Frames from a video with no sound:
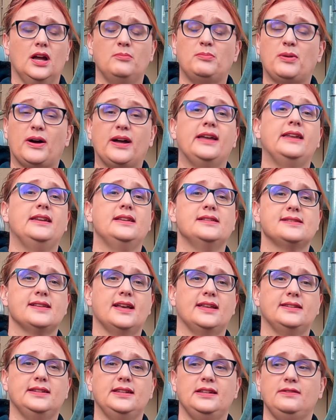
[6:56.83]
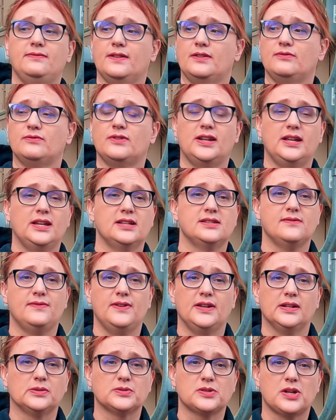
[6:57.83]
buy a Nissan Leaf and run it as a
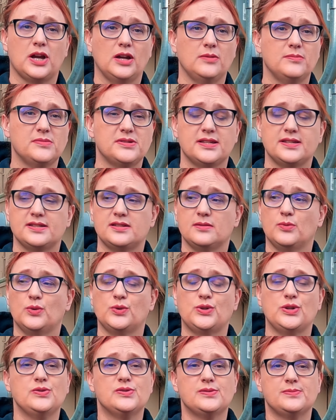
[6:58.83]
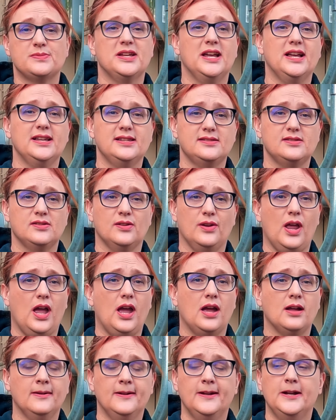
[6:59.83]
vehicle to home system, or do some tests on it.